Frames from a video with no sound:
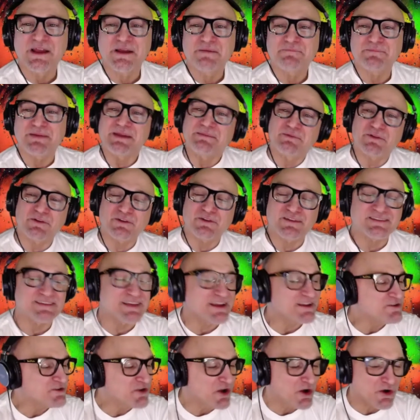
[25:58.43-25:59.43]
people are going to
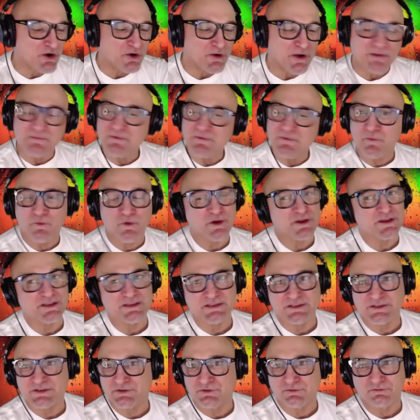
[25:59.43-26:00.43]
say, no, I'm not
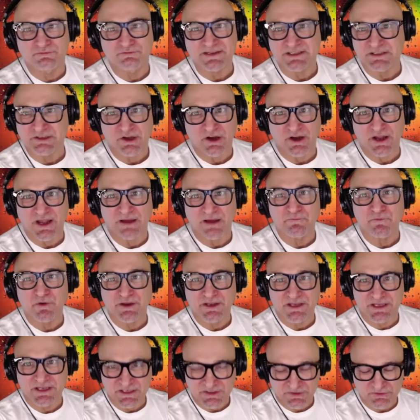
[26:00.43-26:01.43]
working till midnight, I'm
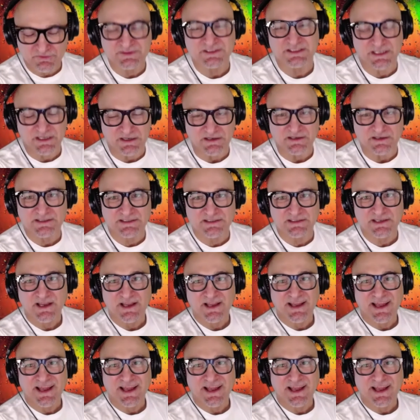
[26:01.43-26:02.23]
working till six.